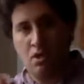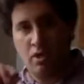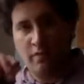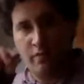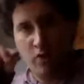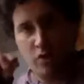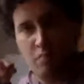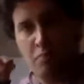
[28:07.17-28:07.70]
If
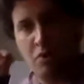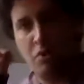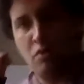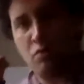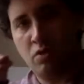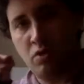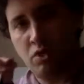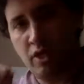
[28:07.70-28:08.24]
the other
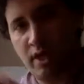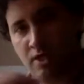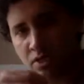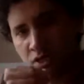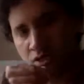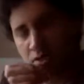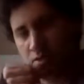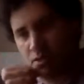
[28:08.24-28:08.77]
person
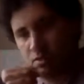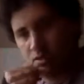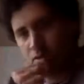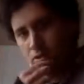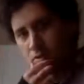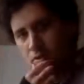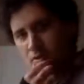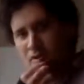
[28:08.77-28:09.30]
rejects it,
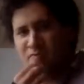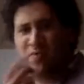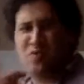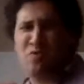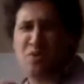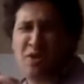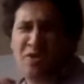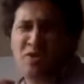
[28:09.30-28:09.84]
in fact, if we
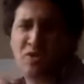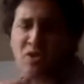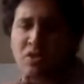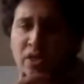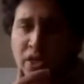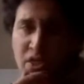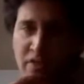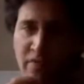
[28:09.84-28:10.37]
try this in
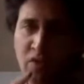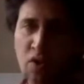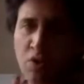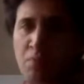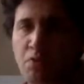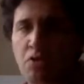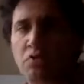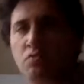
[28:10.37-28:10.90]
class, if the other
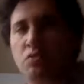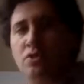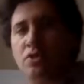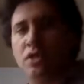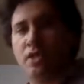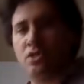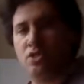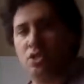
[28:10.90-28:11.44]
person
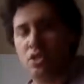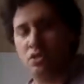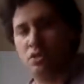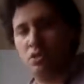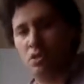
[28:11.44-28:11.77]
rejects it,